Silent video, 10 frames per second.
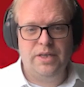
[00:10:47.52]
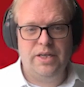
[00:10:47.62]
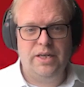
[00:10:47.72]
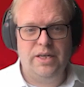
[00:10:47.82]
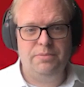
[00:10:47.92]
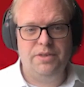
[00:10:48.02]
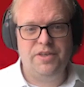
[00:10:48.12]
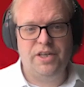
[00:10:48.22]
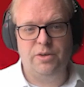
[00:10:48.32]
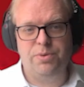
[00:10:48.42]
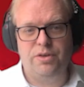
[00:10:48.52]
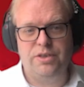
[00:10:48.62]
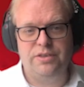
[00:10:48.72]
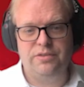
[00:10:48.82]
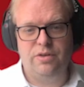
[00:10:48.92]
The second
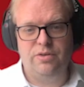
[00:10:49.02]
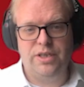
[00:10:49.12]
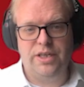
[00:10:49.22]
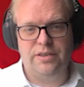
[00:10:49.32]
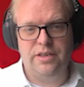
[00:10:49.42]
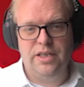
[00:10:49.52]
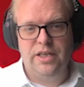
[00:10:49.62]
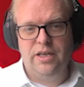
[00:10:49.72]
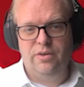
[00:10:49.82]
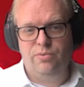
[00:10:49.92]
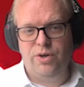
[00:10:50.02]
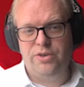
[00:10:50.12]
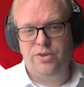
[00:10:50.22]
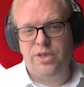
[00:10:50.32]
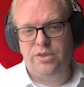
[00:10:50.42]
part is to look at where do
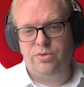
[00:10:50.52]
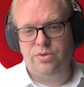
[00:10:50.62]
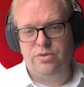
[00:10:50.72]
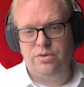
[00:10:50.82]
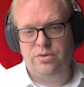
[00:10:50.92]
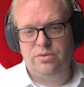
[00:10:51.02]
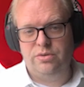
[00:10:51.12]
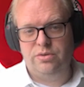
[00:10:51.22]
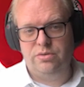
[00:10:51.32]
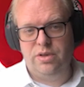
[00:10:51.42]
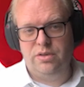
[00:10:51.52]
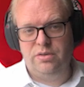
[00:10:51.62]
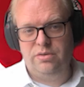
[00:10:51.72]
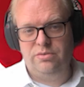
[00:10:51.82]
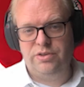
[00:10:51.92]
you need your
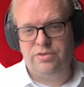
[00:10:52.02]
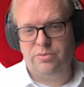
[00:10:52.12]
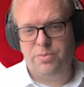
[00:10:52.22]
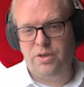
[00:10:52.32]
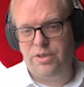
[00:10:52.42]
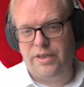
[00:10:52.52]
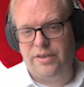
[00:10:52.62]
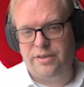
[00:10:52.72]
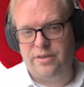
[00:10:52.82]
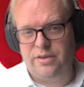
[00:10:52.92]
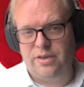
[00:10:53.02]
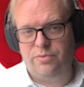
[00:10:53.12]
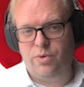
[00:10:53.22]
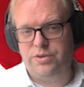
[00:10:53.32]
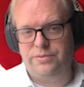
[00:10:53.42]
resource to be located. Of
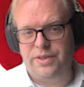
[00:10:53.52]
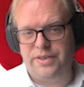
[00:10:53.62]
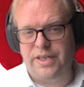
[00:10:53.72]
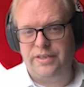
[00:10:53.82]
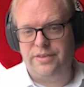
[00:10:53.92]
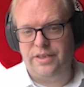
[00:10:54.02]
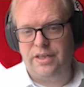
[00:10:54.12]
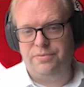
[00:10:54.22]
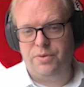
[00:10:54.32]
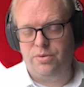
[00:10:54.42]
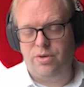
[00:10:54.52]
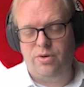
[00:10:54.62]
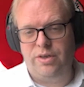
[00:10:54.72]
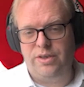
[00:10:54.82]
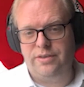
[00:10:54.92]
course, it's fantastic if you're
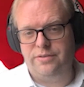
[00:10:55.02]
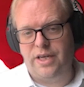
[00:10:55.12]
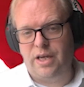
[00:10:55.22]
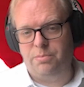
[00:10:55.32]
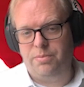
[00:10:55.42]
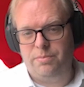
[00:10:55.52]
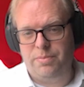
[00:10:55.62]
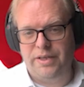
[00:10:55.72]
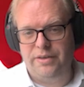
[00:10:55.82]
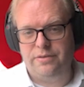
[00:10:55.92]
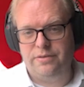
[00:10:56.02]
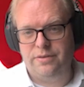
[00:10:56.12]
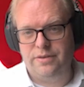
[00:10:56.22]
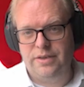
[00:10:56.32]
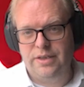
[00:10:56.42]
all in the same place,
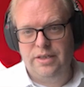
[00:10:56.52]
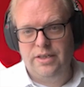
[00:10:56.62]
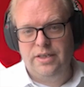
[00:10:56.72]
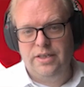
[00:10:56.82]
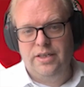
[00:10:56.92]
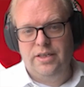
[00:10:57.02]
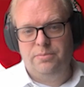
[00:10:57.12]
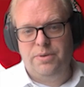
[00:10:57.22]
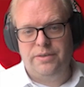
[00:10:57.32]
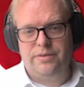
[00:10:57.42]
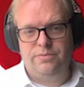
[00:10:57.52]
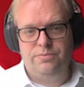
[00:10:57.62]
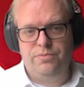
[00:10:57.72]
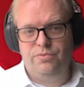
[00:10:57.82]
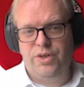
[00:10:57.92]
but
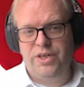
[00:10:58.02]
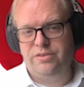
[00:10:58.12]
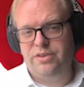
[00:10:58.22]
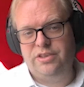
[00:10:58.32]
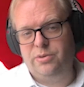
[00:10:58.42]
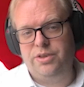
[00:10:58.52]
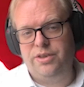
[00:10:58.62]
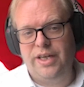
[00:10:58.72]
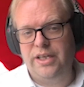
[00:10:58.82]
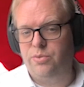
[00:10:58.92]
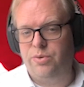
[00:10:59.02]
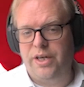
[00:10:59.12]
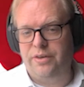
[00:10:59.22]
we're distributed anyway.